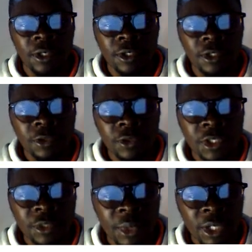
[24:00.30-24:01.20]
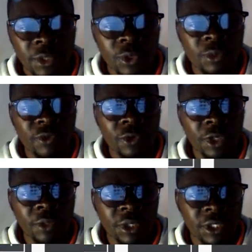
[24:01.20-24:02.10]
So this part will be for
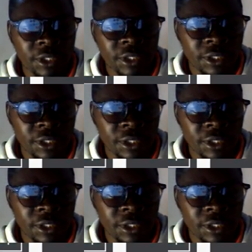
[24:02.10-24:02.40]
images.